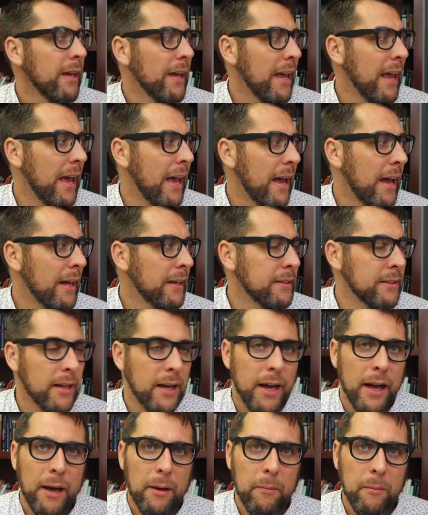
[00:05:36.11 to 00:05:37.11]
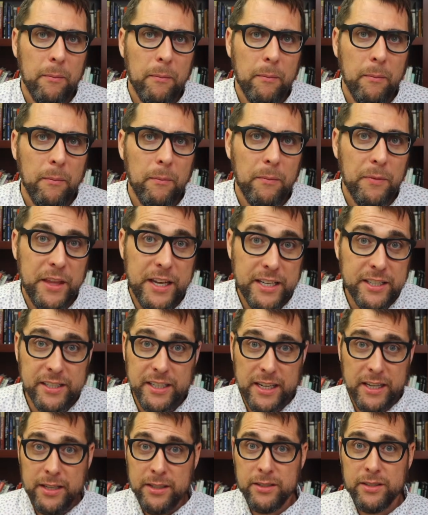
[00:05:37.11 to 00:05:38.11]
and this
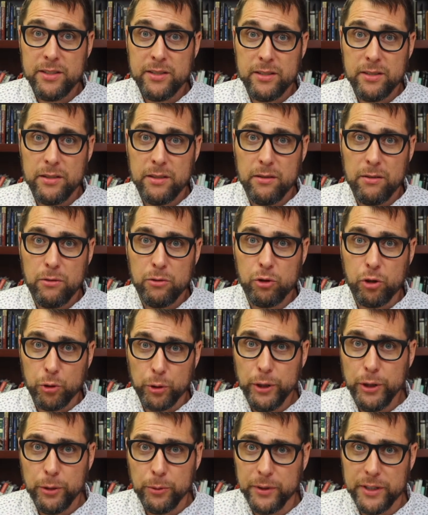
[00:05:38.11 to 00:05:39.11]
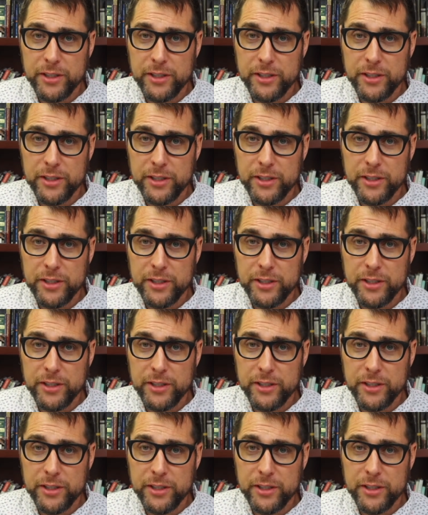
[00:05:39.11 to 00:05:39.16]
is true.